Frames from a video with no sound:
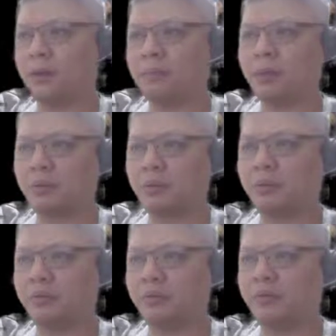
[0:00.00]
and black would
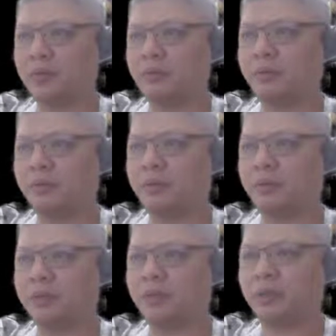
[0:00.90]
have a
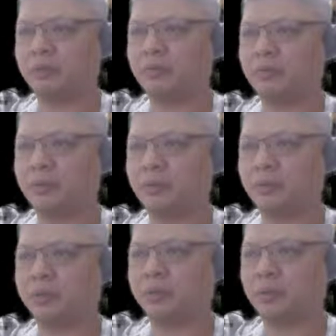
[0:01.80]
very stable
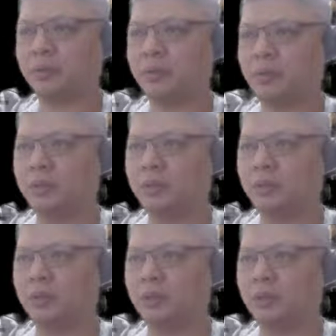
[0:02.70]
formation,
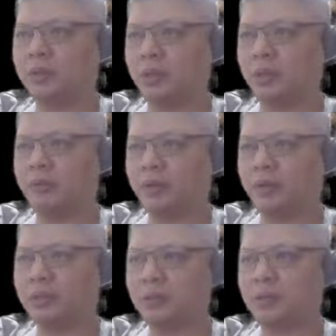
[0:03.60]
because the
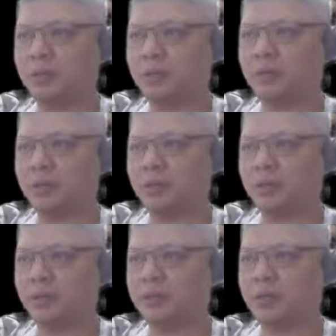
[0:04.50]

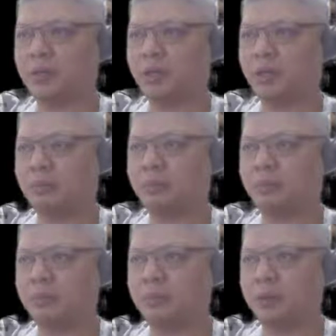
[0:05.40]
advisor can now
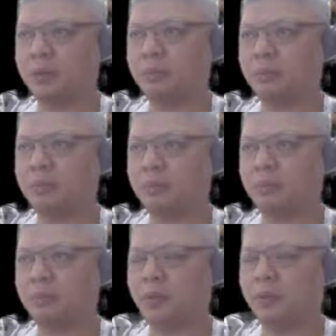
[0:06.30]

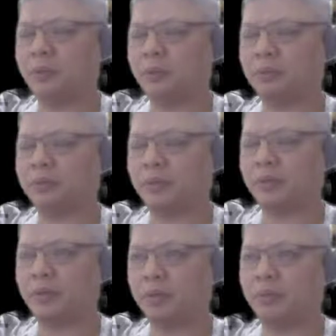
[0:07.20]
a6 plus 5
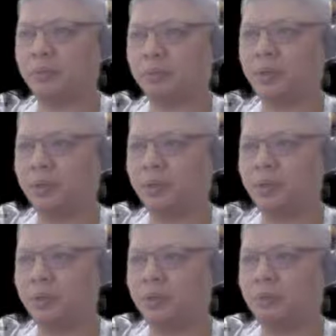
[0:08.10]
can now be played
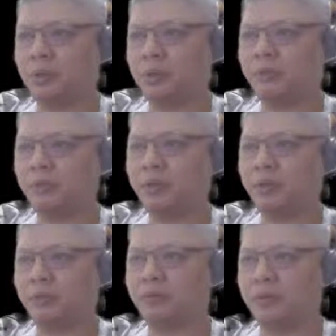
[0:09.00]
without
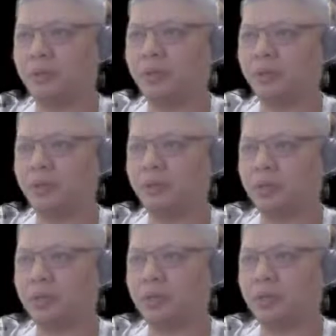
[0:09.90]
fear of the
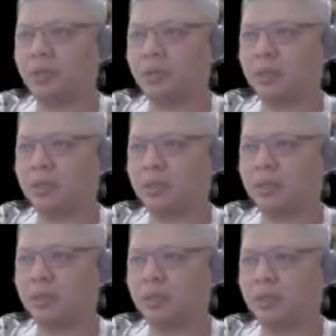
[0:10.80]
cannon attacking
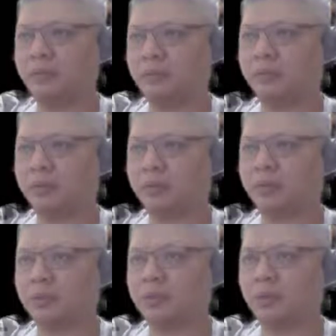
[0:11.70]
the elephant,
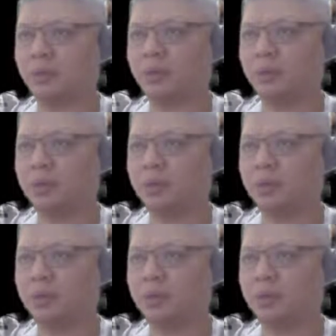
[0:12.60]
because the